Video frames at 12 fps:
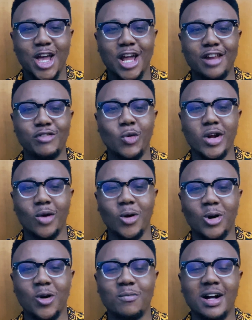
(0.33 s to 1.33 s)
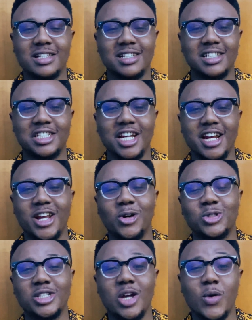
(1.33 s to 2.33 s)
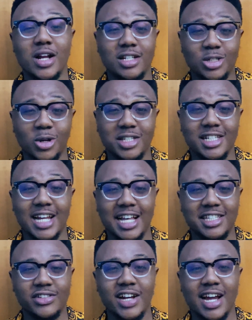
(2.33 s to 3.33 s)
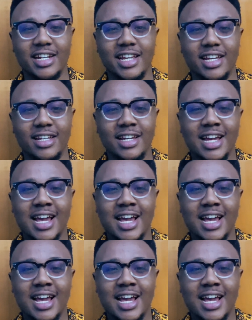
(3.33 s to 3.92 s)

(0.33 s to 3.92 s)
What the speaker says: Hello everyone and welcome back to the channel. Today we are discussing Asiri Ade.